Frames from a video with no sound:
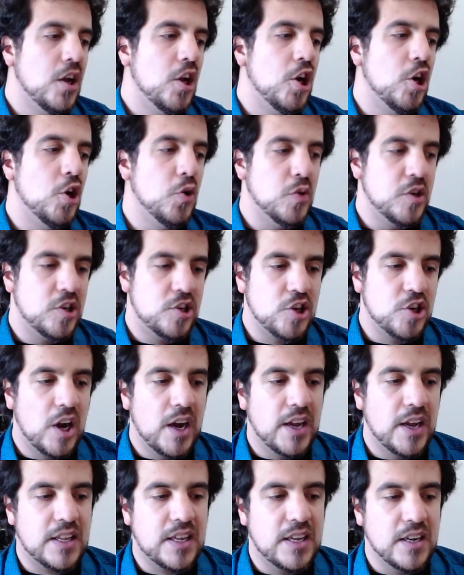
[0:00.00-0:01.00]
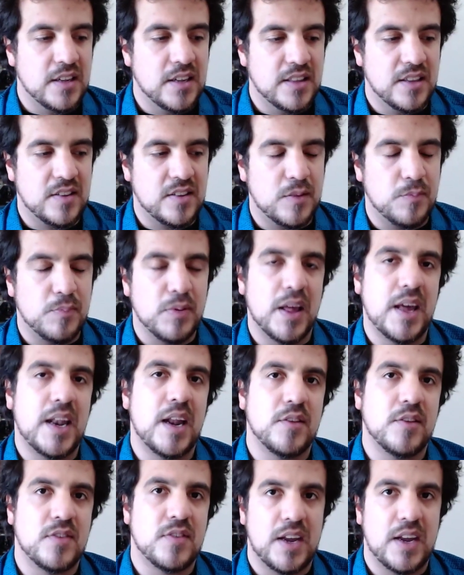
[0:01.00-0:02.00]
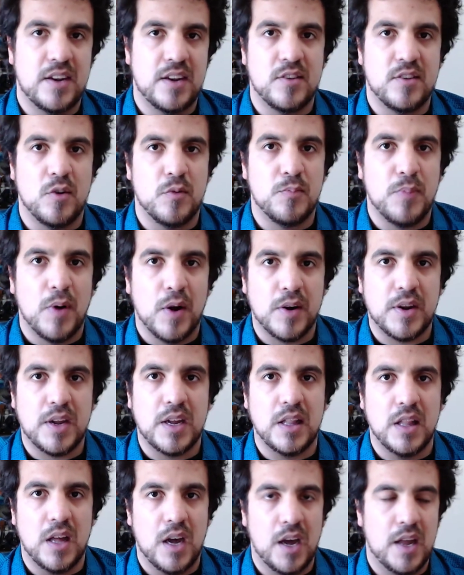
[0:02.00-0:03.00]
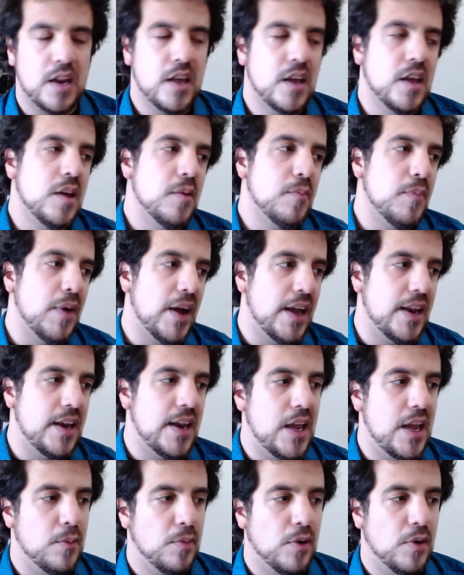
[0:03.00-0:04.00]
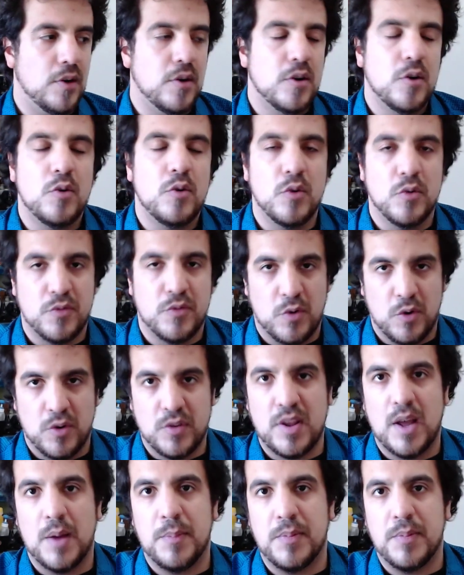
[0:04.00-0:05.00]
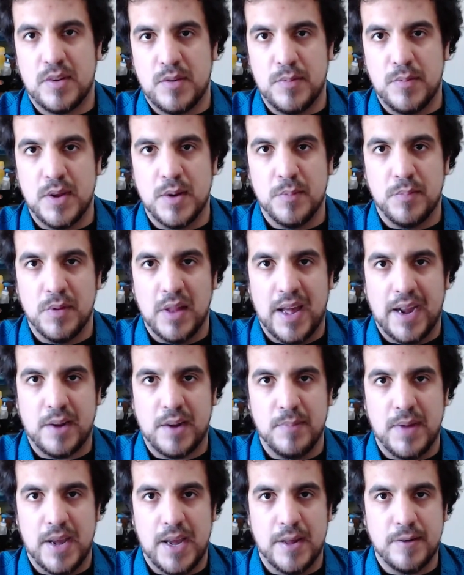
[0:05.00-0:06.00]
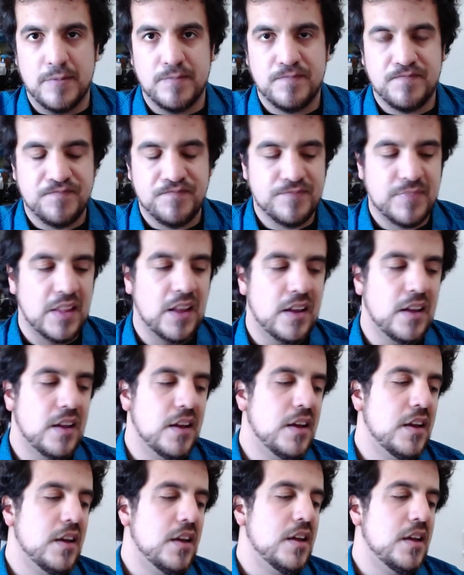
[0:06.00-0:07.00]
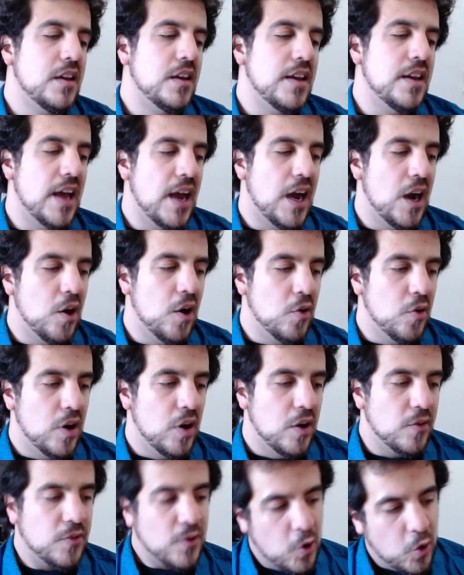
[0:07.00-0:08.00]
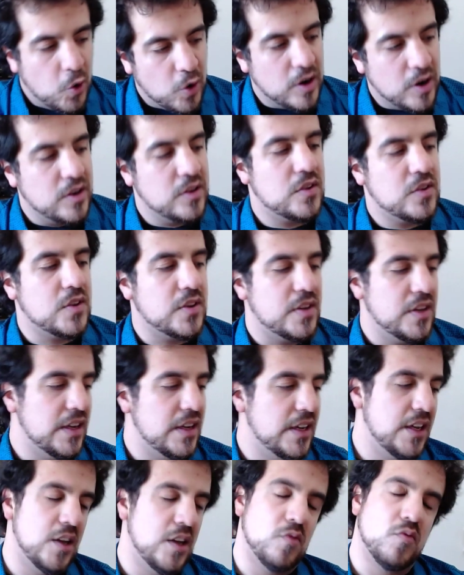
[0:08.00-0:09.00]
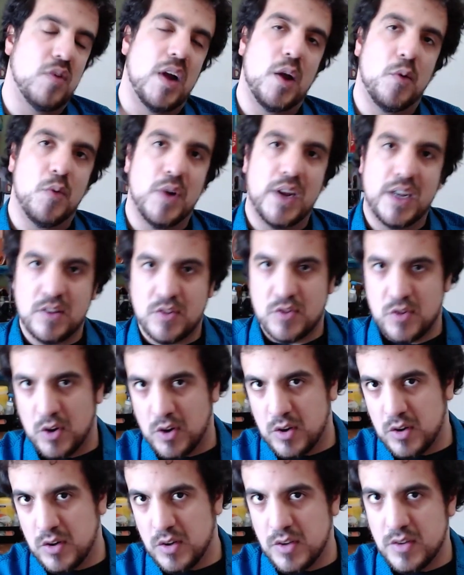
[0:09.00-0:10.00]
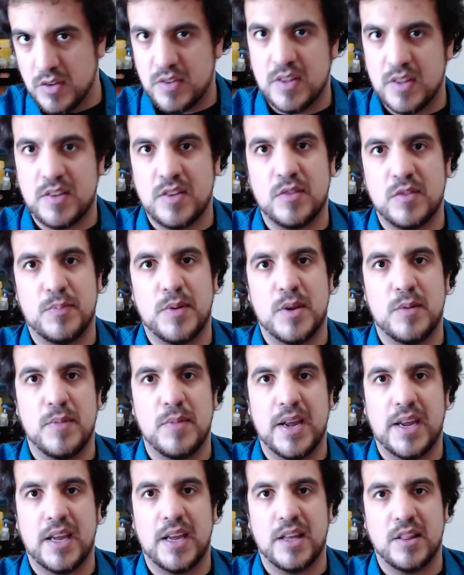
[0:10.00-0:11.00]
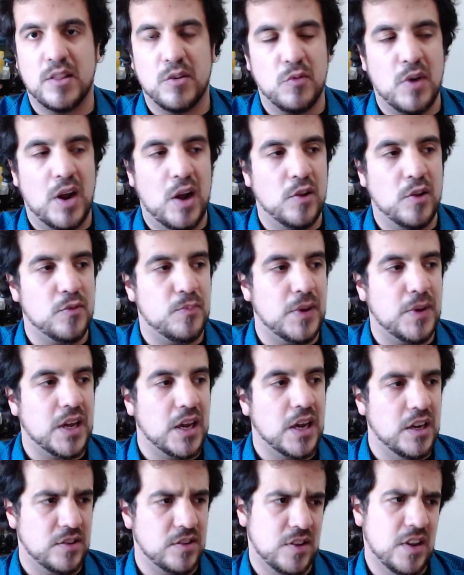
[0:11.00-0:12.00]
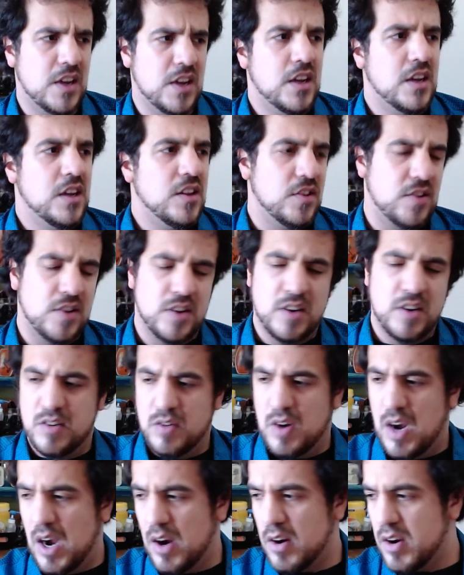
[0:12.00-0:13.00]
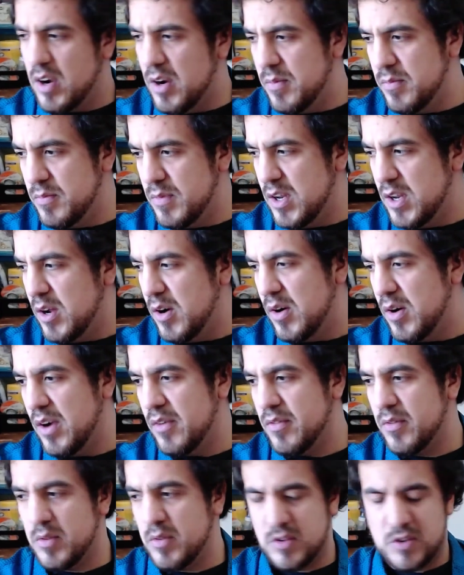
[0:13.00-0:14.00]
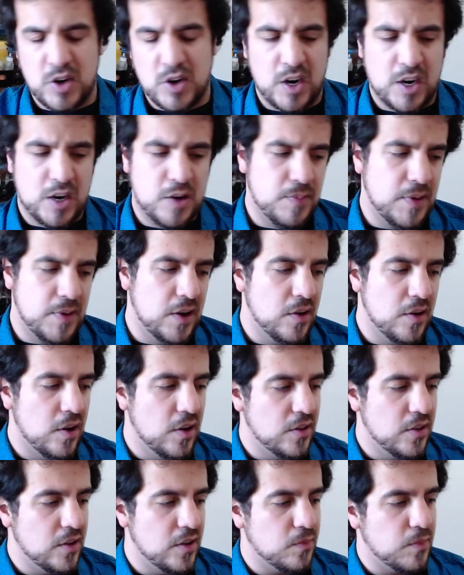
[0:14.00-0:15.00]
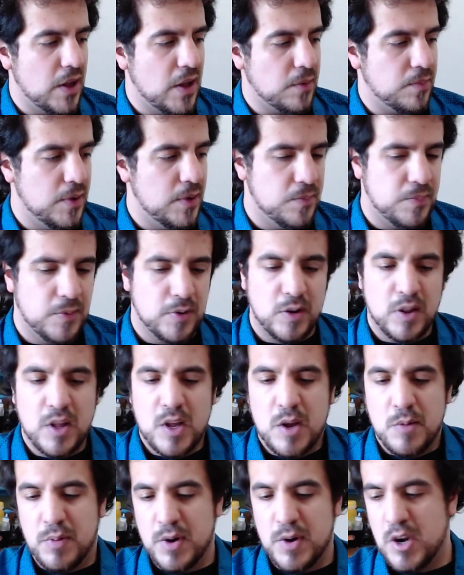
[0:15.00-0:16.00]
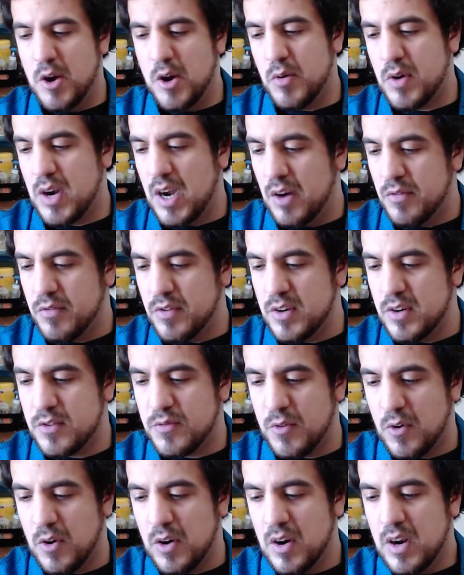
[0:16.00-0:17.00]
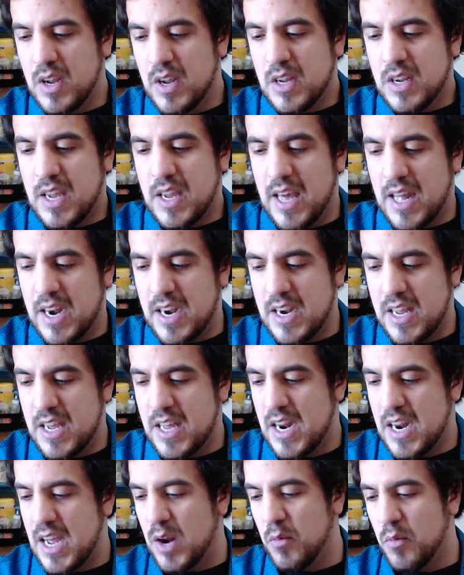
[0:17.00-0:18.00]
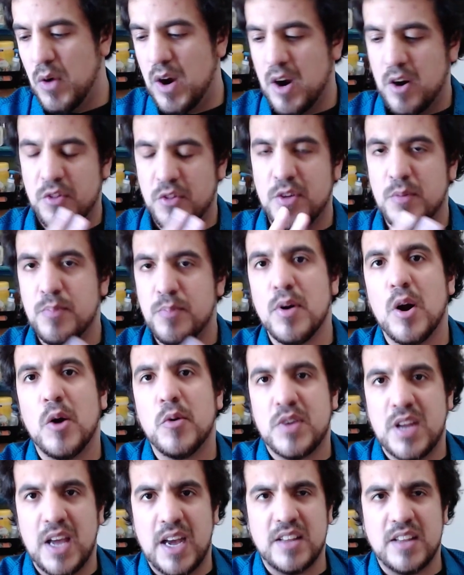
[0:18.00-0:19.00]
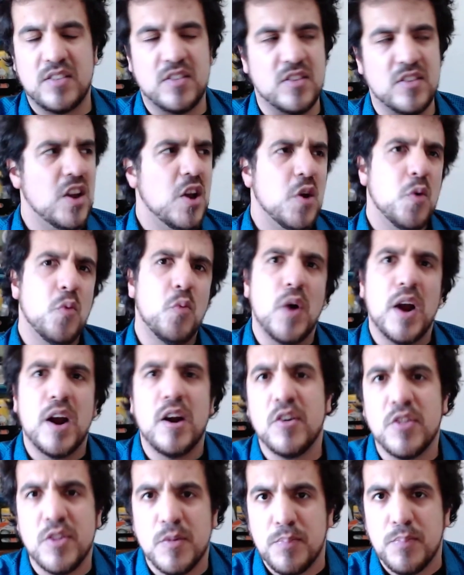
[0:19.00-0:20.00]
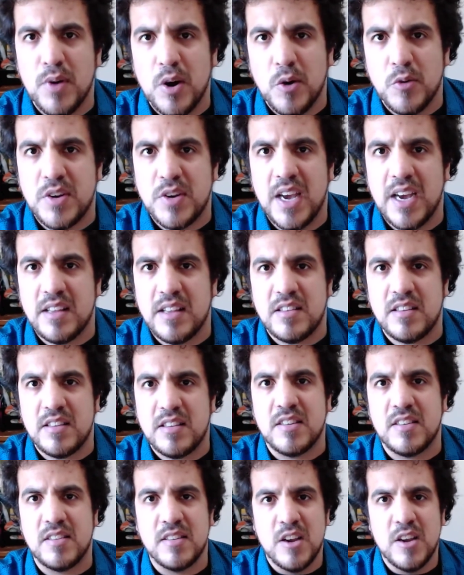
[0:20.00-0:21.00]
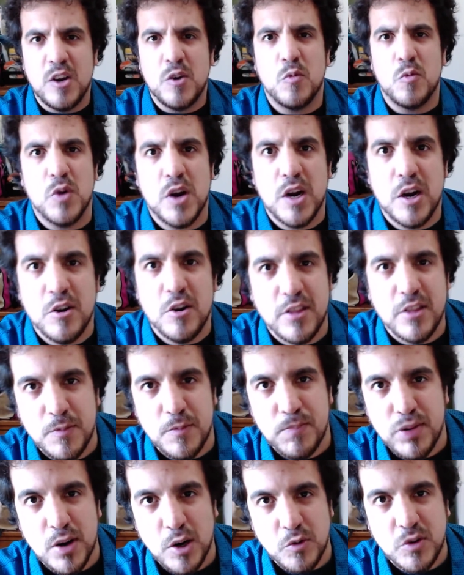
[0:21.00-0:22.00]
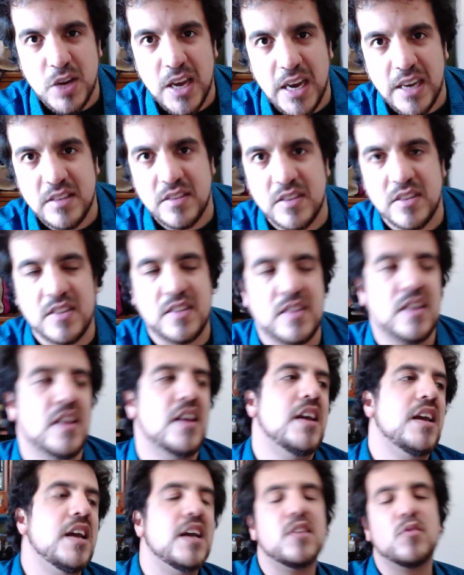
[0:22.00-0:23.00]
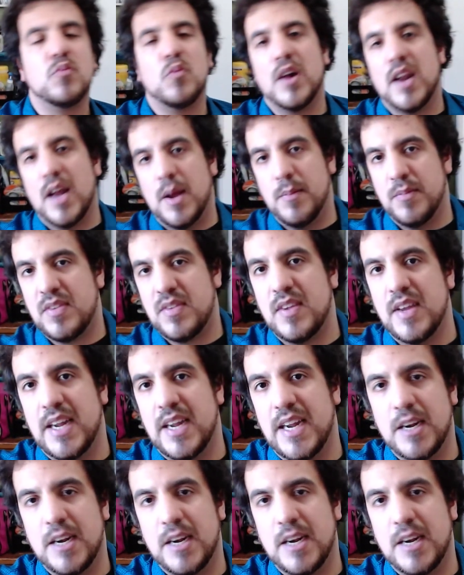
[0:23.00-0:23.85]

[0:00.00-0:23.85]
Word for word: who was shot and killed as he played outside in his own parking lot by a neighbor, who of course happens to be a black man. Now, of course, in right wing circles, this has been making the rounds because so how come, you know, everyone's talking about all these black people, but no coverage for Cannon Hinnant? Where are the protests? Where are the protests? Where are the protests? Is what I'm seeing.